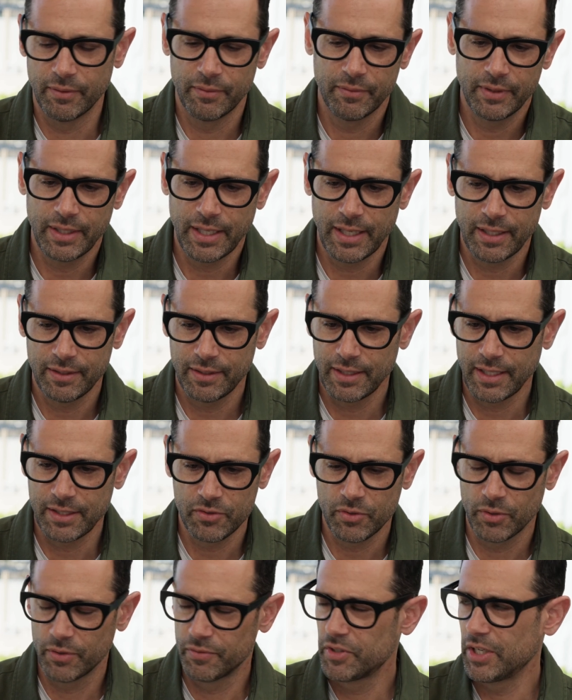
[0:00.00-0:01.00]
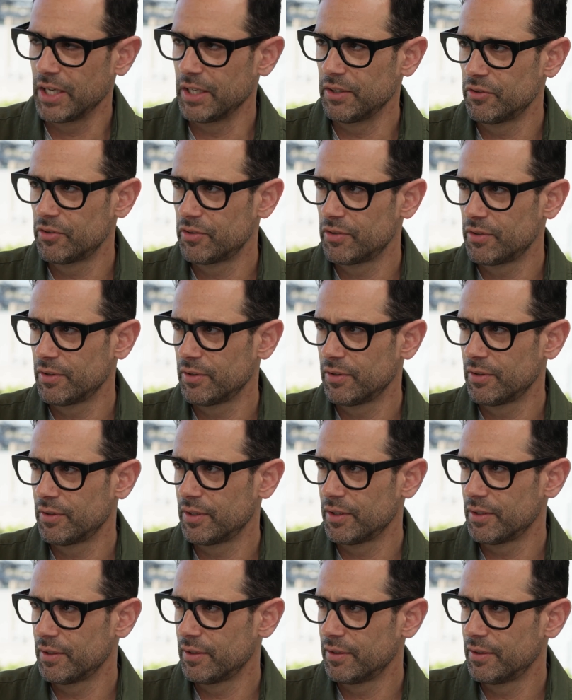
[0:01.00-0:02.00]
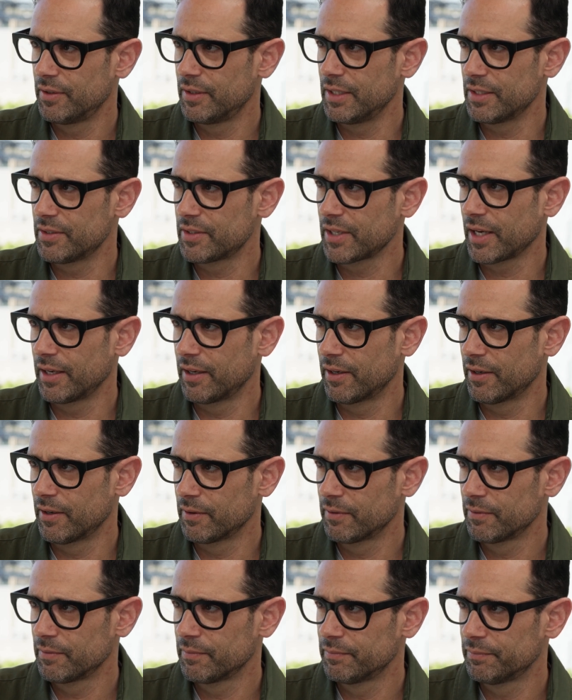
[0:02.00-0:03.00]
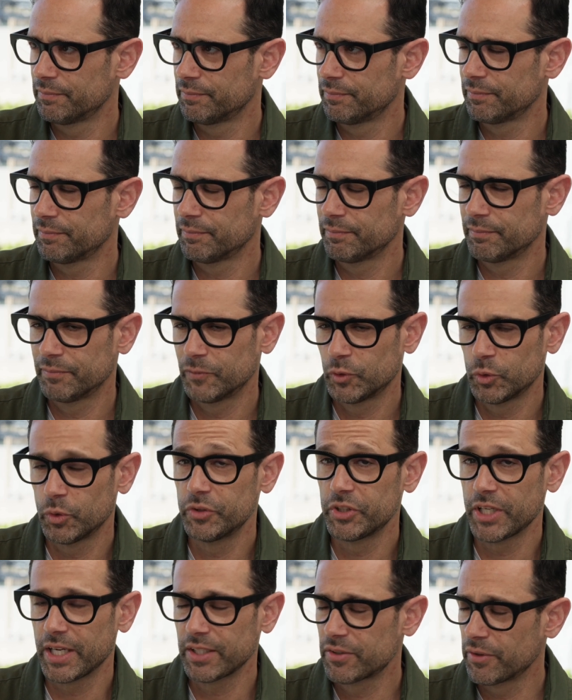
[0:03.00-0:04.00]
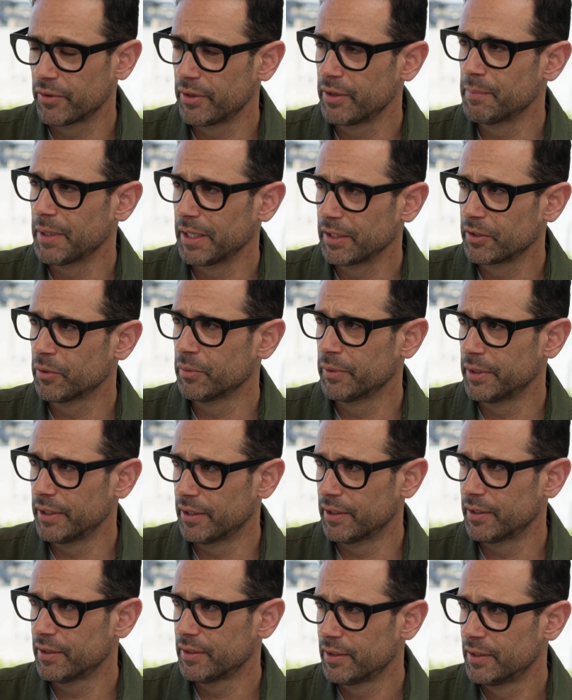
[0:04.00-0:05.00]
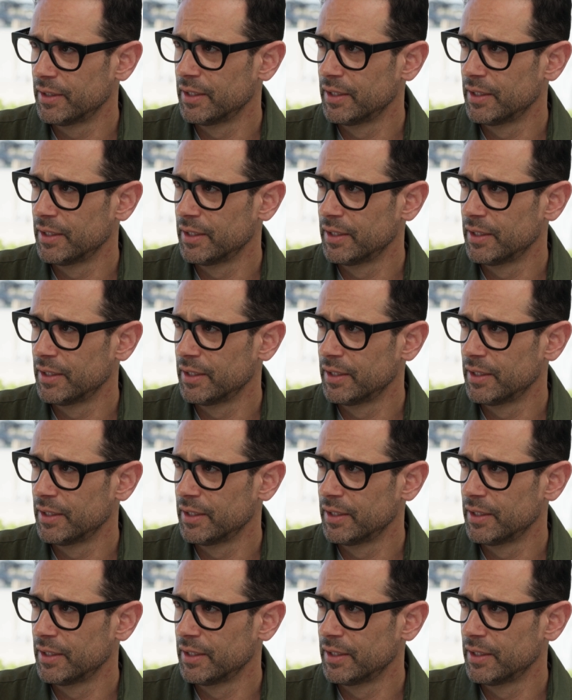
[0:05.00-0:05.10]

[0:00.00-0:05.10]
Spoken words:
that sort of changed the entire trajectory of my career.